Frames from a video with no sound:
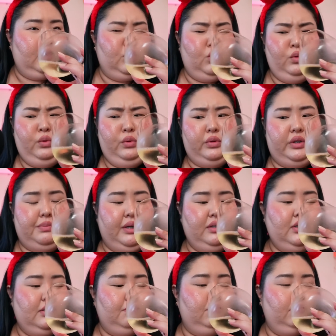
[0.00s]
Ooh,
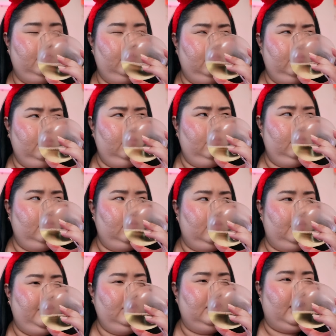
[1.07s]
smells
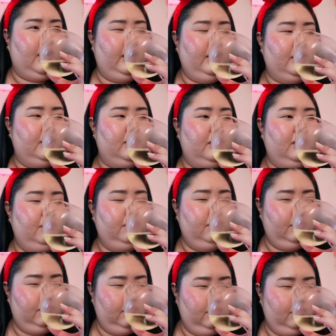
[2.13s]
nice.
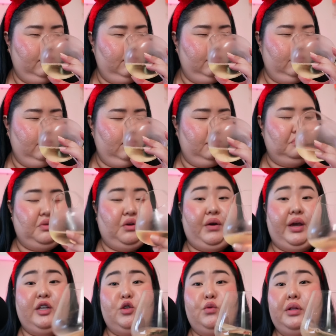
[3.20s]

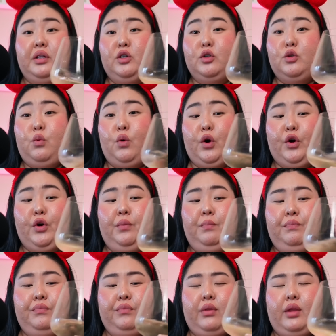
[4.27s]
Okay, do a little
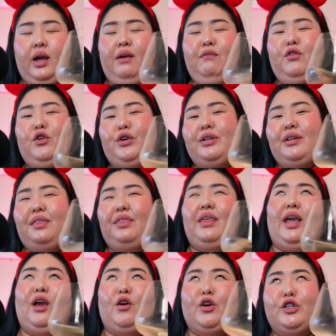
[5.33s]
twirl. I've learned a
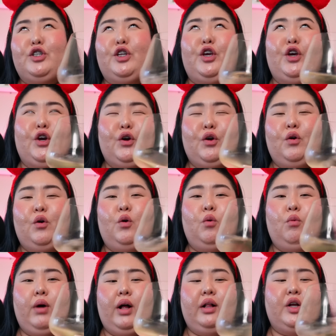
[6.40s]
thing or
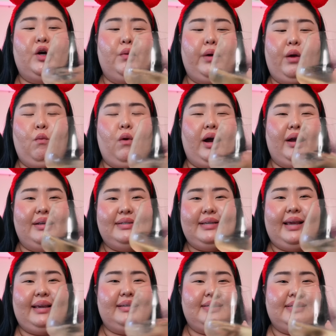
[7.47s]
two while going wine
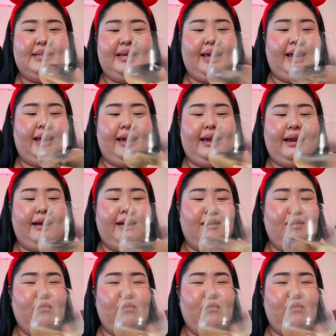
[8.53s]
tasting.